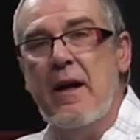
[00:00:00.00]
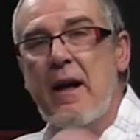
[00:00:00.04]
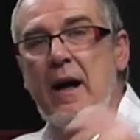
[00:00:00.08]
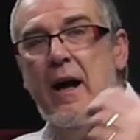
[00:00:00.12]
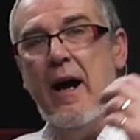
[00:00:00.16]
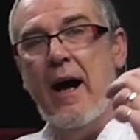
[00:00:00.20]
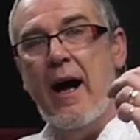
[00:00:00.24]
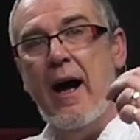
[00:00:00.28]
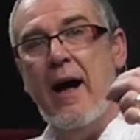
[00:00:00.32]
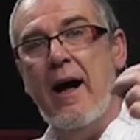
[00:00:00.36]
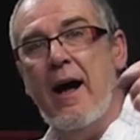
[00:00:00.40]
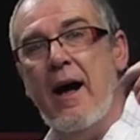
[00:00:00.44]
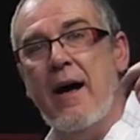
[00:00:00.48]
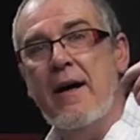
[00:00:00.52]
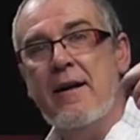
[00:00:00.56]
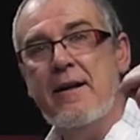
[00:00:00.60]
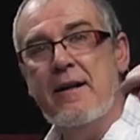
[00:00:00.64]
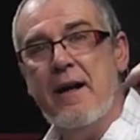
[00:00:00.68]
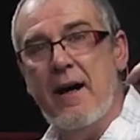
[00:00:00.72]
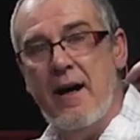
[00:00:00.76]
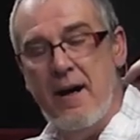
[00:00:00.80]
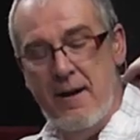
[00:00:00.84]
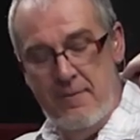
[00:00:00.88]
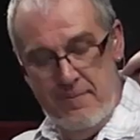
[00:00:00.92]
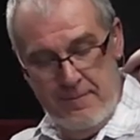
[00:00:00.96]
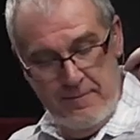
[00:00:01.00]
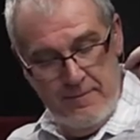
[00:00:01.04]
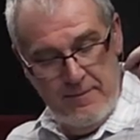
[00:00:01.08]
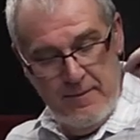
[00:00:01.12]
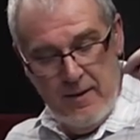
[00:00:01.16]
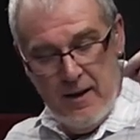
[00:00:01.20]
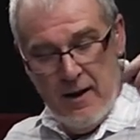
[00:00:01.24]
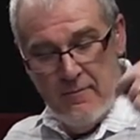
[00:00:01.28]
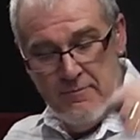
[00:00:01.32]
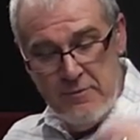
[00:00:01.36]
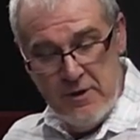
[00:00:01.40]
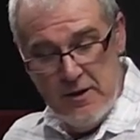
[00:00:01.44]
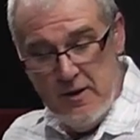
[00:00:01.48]
I, I, I,
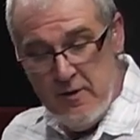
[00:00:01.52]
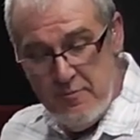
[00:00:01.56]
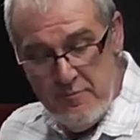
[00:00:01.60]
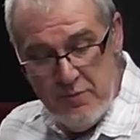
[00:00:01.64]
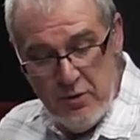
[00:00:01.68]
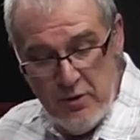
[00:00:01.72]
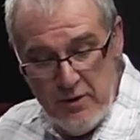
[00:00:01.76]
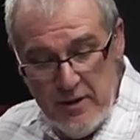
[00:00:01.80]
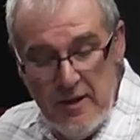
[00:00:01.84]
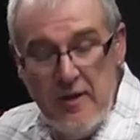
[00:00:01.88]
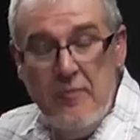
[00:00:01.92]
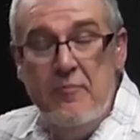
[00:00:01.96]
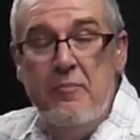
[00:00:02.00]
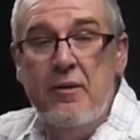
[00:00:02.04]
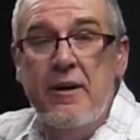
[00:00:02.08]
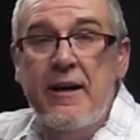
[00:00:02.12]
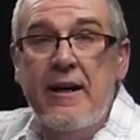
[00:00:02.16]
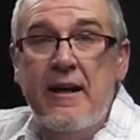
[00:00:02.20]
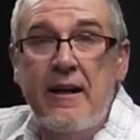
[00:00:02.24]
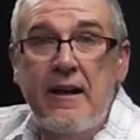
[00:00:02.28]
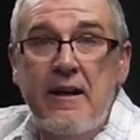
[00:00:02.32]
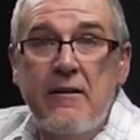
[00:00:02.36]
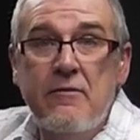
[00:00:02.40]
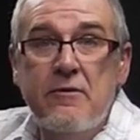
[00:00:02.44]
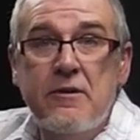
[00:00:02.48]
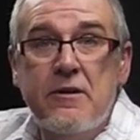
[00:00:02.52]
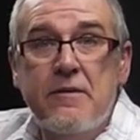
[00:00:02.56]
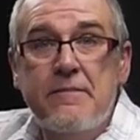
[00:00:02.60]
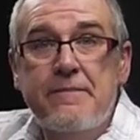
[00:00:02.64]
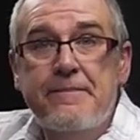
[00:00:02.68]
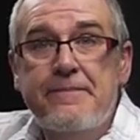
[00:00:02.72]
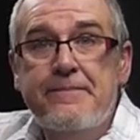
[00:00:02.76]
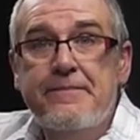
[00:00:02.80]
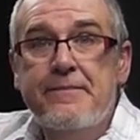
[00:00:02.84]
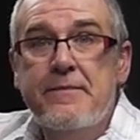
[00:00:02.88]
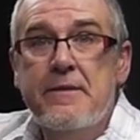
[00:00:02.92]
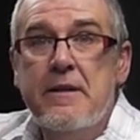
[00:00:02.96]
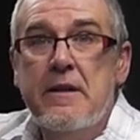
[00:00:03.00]
I'm going to put an appeal out
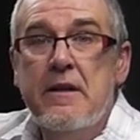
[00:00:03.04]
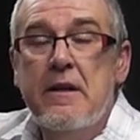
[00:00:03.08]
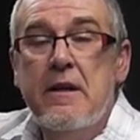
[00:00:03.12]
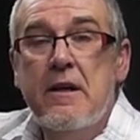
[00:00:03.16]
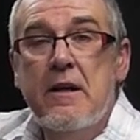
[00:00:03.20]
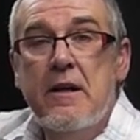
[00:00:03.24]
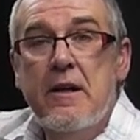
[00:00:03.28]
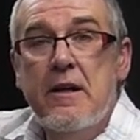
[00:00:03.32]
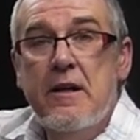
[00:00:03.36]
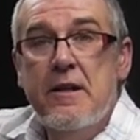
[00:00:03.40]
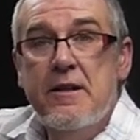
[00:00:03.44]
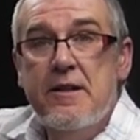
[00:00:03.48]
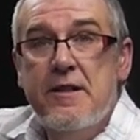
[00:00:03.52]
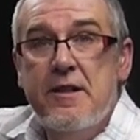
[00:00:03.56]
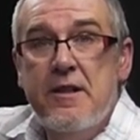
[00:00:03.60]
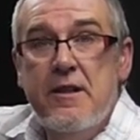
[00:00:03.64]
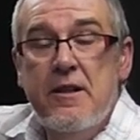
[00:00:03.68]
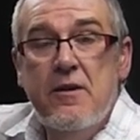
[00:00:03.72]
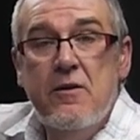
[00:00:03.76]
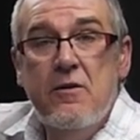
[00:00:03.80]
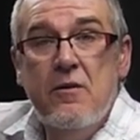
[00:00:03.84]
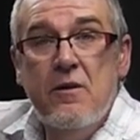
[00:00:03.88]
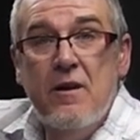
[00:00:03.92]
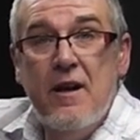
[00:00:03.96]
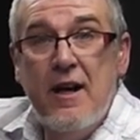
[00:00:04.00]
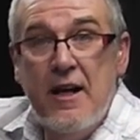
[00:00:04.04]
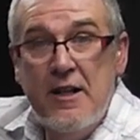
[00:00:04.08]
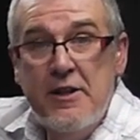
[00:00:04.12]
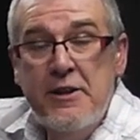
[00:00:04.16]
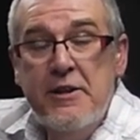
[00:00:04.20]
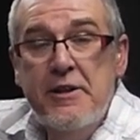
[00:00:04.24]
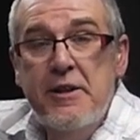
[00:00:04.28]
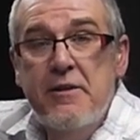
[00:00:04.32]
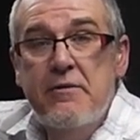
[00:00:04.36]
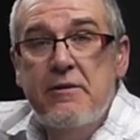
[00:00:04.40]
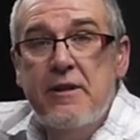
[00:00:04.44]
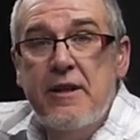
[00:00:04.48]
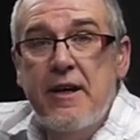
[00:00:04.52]
to Ash
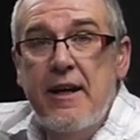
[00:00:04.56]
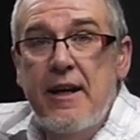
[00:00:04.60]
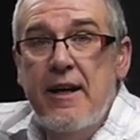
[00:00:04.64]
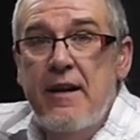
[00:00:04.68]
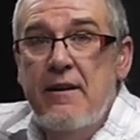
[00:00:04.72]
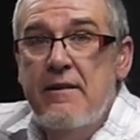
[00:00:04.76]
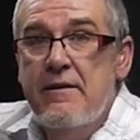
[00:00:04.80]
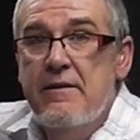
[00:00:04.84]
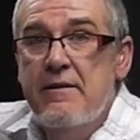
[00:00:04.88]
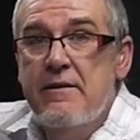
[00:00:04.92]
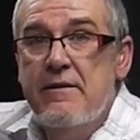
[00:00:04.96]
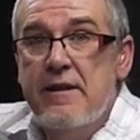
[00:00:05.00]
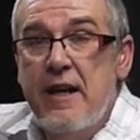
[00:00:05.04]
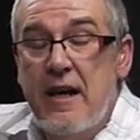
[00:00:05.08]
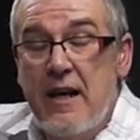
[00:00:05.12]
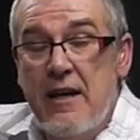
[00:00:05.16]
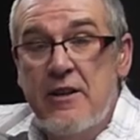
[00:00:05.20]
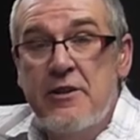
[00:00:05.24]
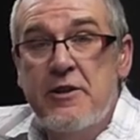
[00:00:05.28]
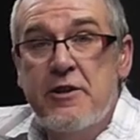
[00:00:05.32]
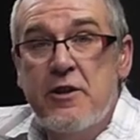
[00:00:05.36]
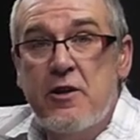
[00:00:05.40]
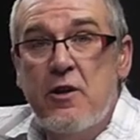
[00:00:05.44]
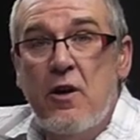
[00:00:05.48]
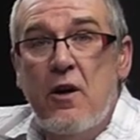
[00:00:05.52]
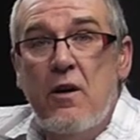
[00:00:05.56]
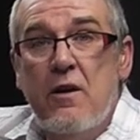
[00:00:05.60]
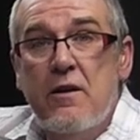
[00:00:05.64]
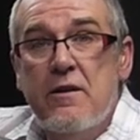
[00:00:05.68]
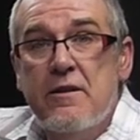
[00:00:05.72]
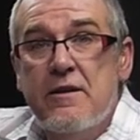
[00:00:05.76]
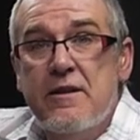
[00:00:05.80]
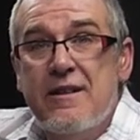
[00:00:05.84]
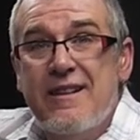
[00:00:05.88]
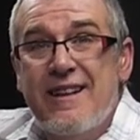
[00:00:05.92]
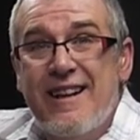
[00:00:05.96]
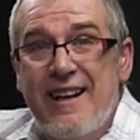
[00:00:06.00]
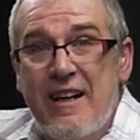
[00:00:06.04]
UK, to Ash
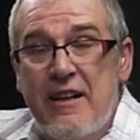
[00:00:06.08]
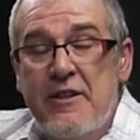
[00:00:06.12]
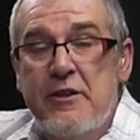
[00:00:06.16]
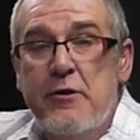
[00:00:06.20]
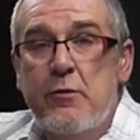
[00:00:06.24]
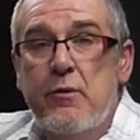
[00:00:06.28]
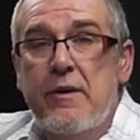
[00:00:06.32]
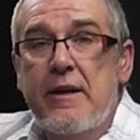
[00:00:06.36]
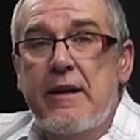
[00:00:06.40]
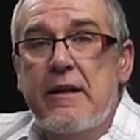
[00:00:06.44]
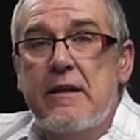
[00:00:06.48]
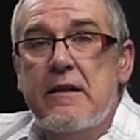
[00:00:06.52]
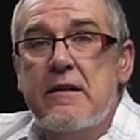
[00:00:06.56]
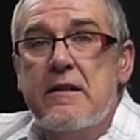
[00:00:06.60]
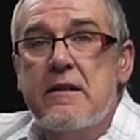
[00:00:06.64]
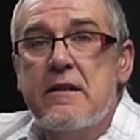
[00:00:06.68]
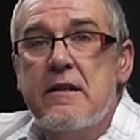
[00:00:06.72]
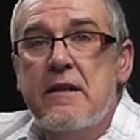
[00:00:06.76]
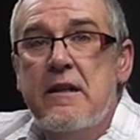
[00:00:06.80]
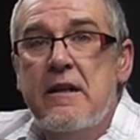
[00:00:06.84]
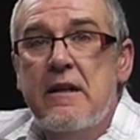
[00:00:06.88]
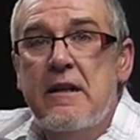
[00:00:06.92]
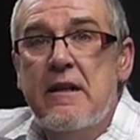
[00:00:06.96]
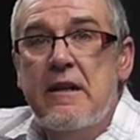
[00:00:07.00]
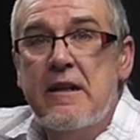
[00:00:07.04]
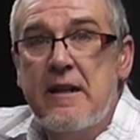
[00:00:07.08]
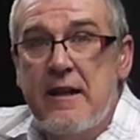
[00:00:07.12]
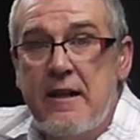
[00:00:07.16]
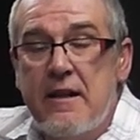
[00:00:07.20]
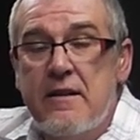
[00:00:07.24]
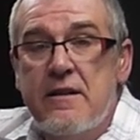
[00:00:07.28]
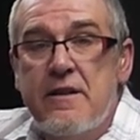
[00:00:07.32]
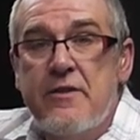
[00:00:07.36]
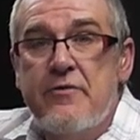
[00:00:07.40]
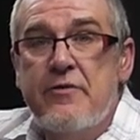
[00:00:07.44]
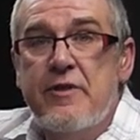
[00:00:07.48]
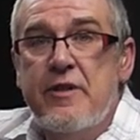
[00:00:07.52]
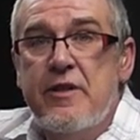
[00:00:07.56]
Scotland, Ash Wales,
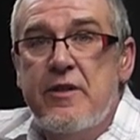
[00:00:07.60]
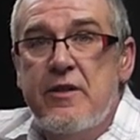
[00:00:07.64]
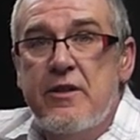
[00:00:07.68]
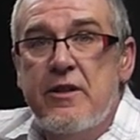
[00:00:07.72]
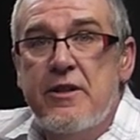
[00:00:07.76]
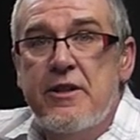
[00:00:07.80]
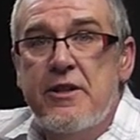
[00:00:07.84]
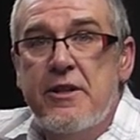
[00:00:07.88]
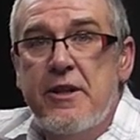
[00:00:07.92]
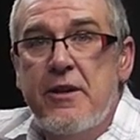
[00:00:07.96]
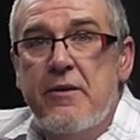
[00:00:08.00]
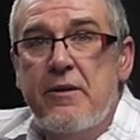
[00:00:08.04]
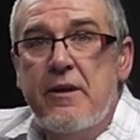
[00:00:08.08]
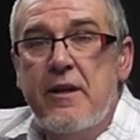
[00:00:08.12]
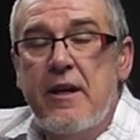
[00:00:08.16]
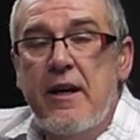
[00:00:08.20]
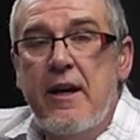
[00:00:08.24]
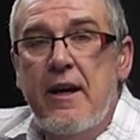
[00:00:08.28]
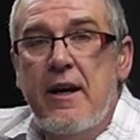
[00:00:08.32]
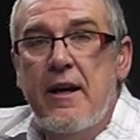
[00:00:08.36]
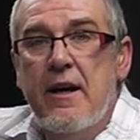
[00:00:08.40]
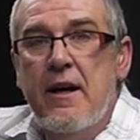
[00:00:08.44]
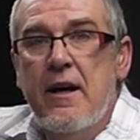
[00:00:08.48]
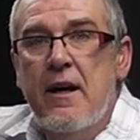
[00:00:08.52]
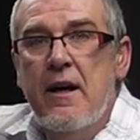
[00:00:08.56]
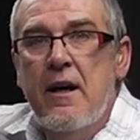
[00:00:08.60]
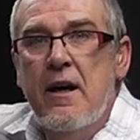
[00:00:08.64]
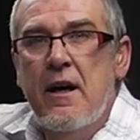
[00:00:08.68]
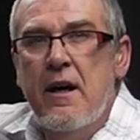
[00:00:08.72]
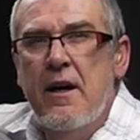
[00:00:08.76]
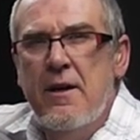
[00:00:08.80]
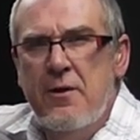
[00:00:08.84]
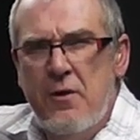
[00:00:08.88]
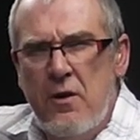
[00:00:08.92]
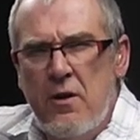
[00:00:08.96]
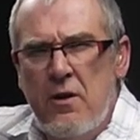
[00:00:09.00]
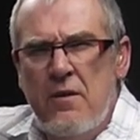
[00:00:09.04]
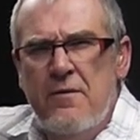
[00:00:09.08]
Cancer Research UK,
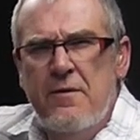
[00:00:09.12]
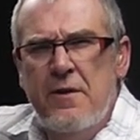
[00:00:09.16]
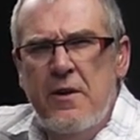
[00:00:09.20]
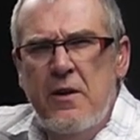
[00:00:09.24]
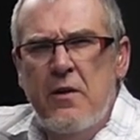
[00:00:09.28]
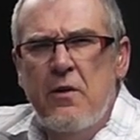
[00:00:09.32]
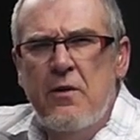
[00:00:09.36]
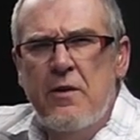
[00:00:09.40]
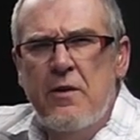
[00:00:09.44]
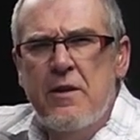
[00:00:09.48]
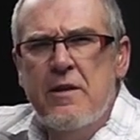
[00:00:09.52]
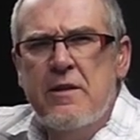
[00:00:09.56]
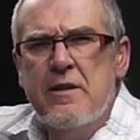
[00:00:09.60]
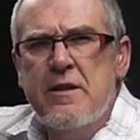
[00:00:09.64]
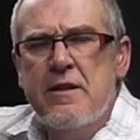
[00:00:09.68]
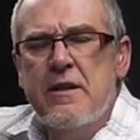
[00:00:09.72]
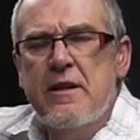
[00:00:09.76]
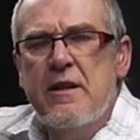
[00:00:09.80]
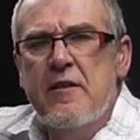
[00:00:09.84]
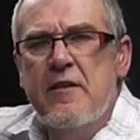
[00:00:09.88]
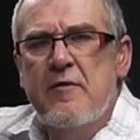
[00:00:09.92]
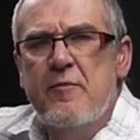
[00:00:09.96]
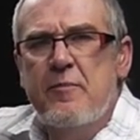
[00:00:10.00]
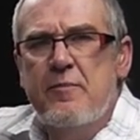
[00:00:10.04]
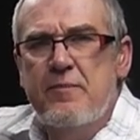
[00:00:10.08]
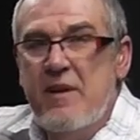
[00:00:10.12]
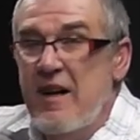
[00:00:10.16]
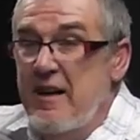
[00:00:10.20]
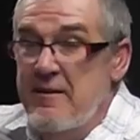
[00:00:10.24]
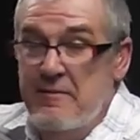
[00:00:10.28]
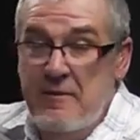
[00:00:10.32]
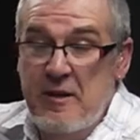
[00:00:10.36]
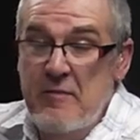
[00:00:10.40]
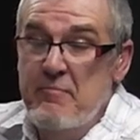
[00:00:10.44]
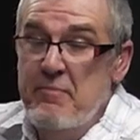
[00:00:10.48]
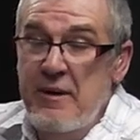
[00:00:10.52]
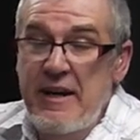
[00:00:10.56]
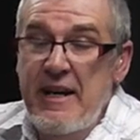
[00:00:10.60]
and all of the others that have, and
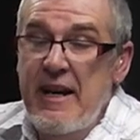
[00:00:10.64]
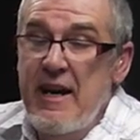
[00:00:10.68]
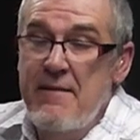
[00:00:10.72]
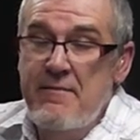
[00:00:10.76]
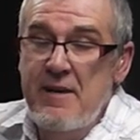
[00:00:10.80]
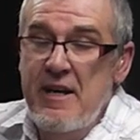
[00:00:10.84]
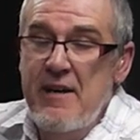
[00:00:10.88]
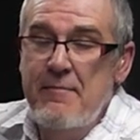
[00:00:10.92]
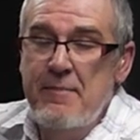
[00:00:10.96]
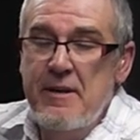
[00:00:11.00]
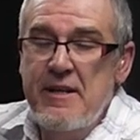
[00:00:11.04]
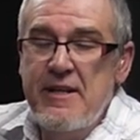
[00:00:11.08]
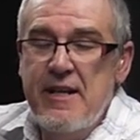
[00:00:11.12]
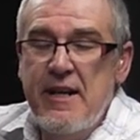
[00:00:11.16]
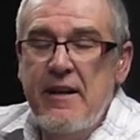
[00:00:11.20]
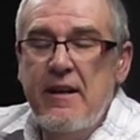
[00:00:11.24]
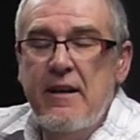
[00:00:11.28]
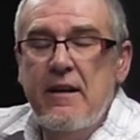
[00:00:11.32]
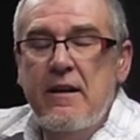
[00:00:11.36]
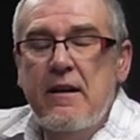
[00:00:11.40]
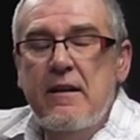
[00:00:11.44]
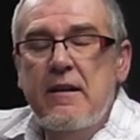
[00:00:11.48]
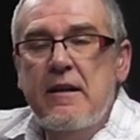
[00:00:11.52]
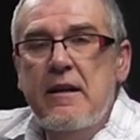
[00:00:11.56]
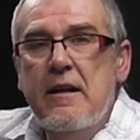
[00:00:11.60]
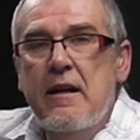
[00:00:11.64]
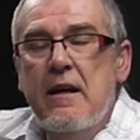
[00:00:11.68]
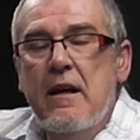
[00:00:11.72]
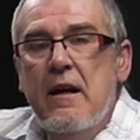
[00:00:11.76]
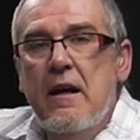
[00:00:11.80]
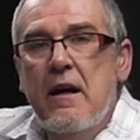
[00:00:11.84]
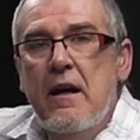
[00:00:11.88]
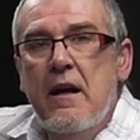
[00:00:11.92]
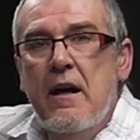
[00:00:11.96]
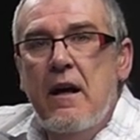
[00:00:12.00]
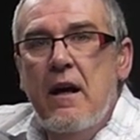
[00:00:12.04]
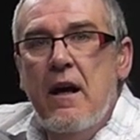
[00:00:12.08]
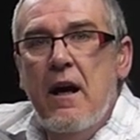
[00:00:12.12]
the BMA particularly,
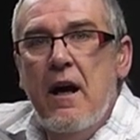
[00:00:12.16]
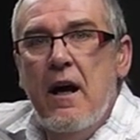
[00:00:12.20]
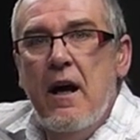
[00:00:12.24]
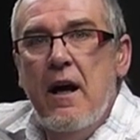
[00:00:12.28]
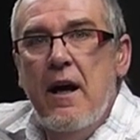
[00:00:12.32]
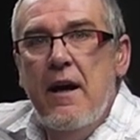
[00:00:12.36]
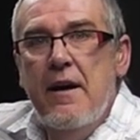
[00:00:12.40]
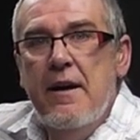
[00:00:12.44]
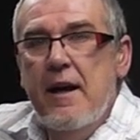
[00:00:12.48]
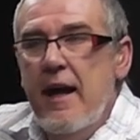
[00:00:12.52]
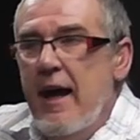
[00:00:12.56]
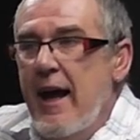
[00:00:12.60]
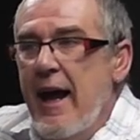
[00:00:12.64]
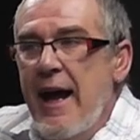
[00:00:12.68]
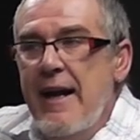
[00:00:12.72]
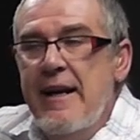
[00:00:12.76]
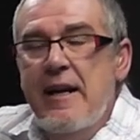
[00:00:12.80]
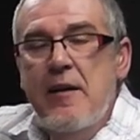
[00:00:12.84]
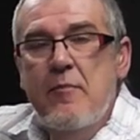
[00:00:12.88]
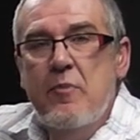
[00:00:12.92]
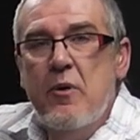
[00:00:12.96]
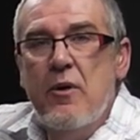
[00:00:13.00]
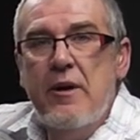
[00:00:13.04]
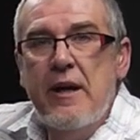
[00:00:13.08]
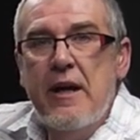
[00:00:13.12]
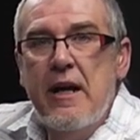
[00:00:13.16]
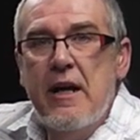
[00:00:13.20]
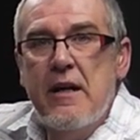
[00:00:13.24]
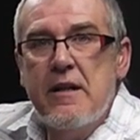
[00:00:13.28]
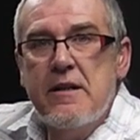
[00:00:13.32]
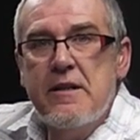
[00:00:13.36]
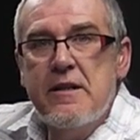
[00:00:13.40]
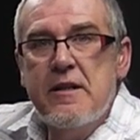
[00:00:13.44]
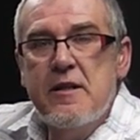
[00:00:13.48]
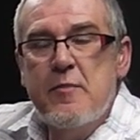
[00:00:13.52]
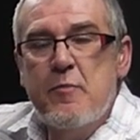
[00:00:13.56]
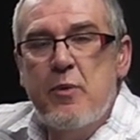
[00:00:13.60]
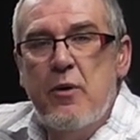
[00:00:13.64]
and anybody else
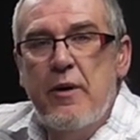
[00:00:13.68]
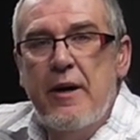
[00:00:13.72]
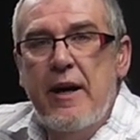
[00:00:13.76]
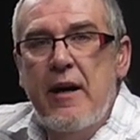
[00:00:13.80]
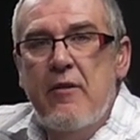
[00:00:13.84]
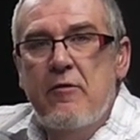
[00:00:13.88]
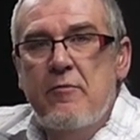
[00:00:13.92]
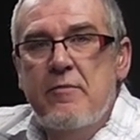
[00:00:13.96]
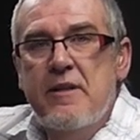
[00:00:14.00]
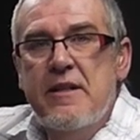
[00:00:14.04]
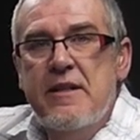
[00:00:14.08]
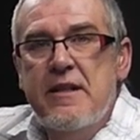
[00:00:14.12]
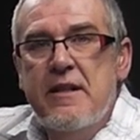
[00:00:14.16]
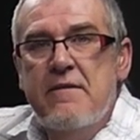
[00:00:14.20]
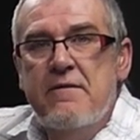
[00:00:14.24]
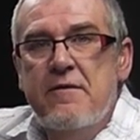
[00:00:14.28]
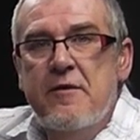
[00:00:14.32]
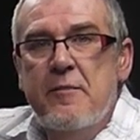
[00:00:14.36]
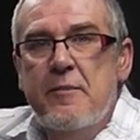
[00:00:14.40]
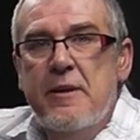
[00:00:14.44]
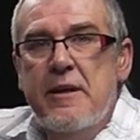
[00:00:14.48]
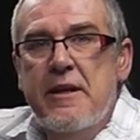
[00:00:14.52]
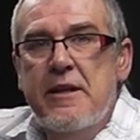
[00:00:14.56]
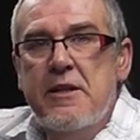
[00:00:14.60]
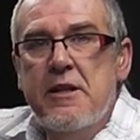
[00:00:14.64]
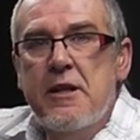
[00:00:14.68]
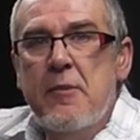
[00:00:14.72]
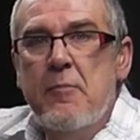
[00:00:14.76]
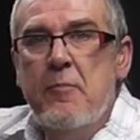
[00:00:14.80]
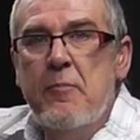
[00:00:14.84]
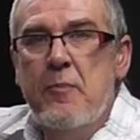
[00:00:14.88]
that's put out misinformation.